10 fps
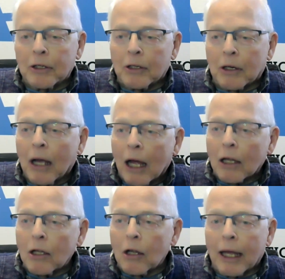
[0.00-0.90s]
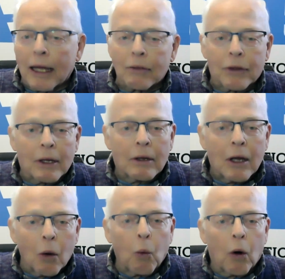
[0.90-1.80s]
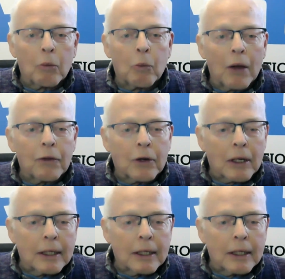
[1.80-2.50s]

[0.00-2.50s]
you're looking at the warm weather,